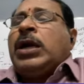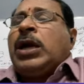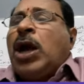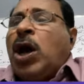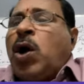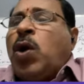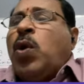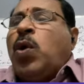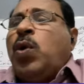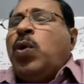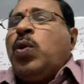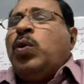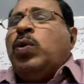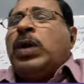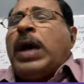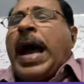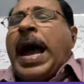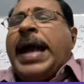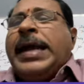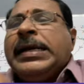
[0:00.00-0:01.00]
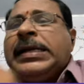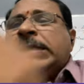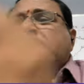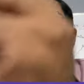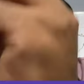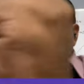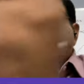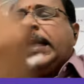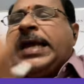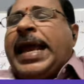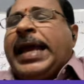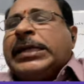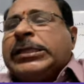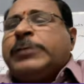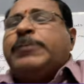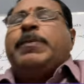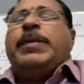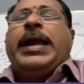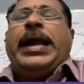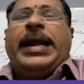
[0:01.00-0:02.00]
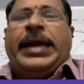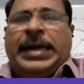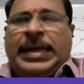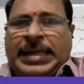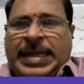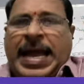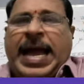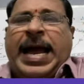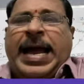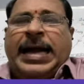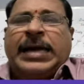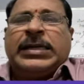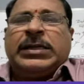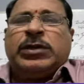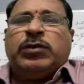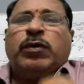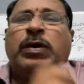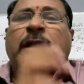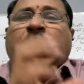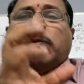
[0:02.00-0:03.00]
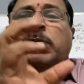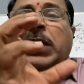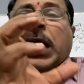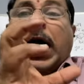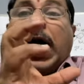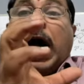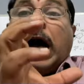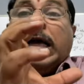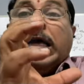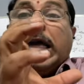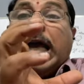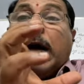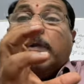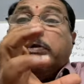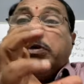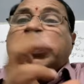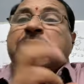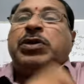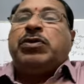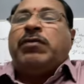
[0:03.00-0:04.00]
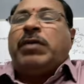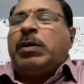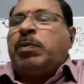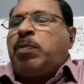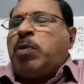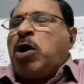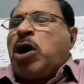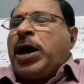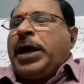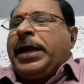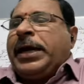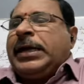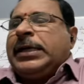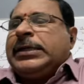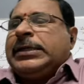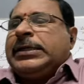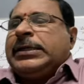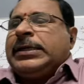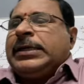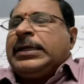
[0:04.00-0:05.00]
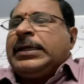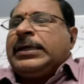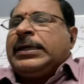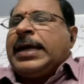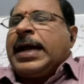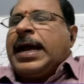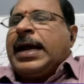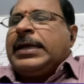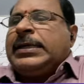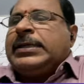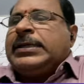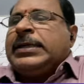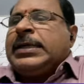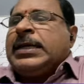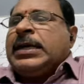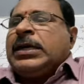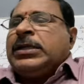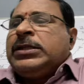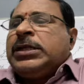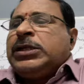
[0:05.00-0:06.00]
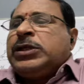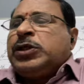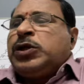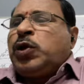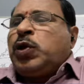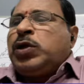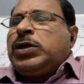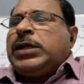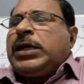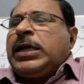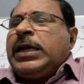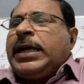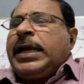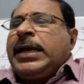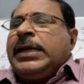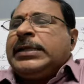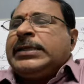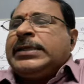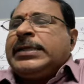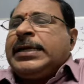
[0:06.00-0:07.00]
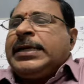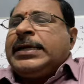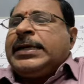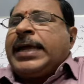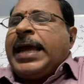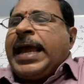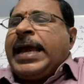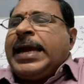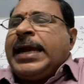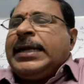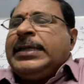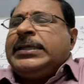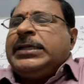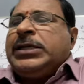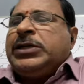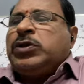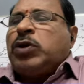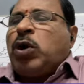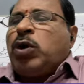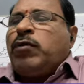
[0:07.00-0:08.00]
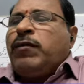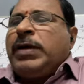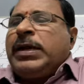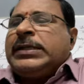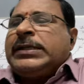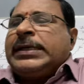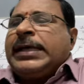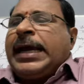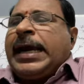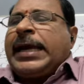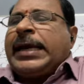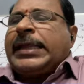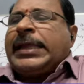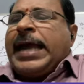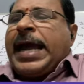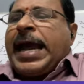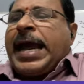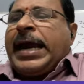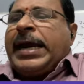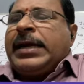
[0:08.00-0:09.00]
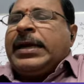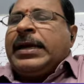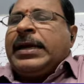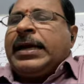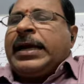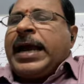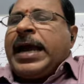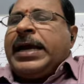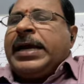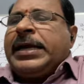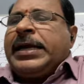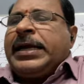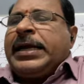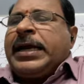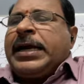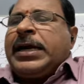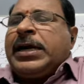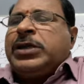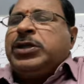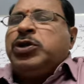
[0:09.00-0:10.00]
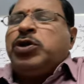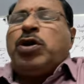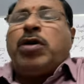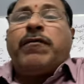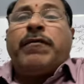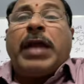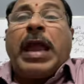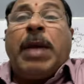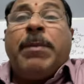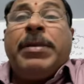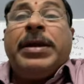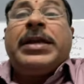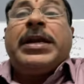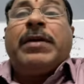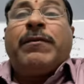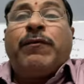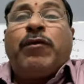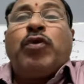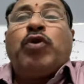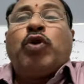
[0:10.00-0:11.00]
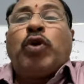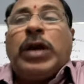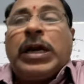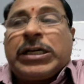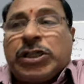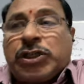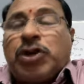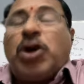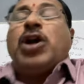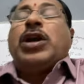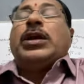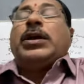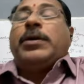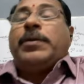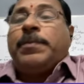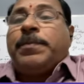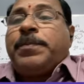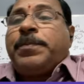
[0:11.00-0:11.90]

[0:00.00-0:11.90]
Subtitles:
Now, Einstein explained that he observed a point that the total incident energy is always greater than kinetic energy of emitted photoelectron.